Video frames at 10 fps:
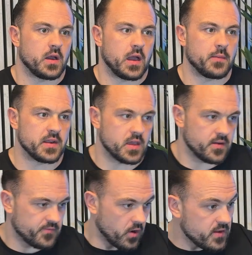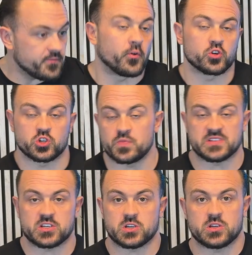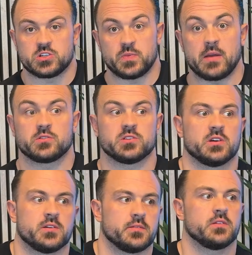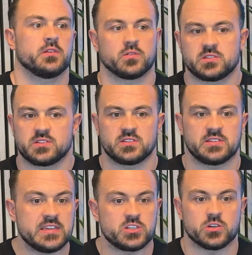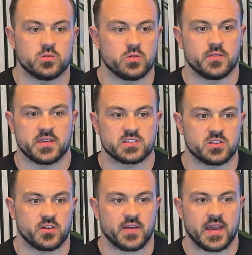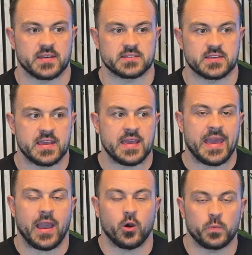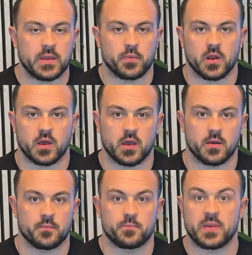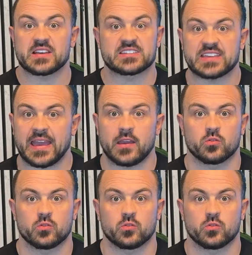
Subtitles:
I'm in a very fortunate position to be able to, teach you this stuff and help people at a bigger scale